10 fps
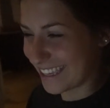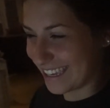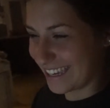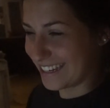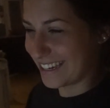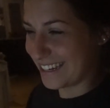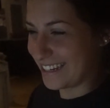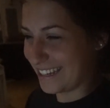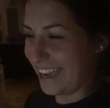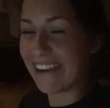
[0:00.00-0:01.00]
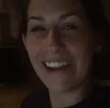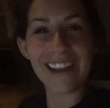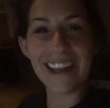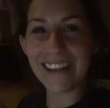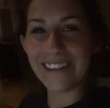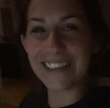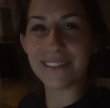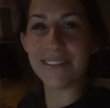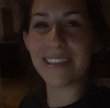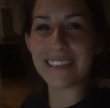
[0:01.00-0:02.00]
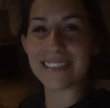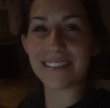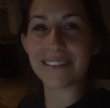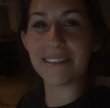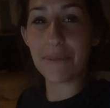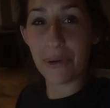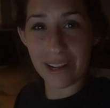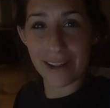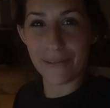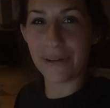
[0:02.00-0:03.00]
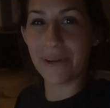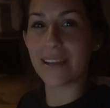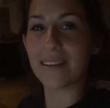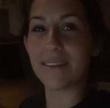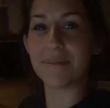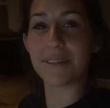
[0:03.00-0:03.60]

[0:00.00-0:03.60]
I can't. All right, anyway, so like I said, good morning, everyone. I'm